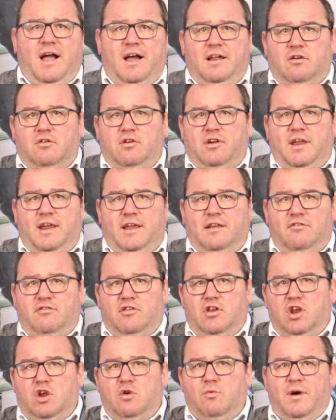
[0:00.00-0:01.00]
and looking
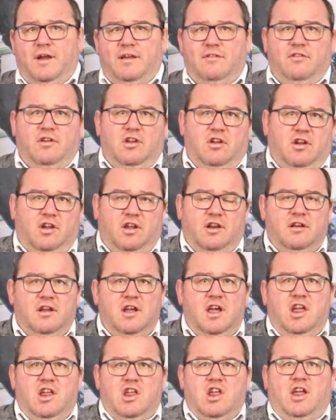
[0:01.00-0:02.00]
into new ways that you
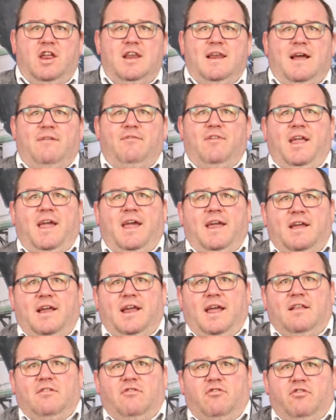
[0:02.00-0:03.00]
can navigate
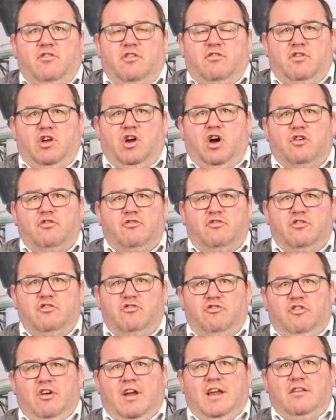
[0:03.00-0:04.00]
against the
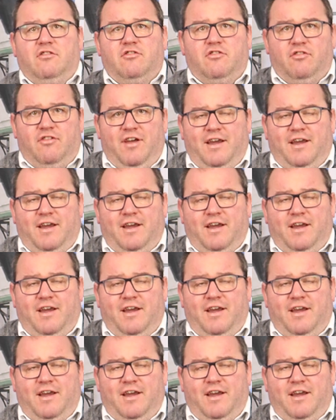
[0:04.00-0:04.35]
constant change.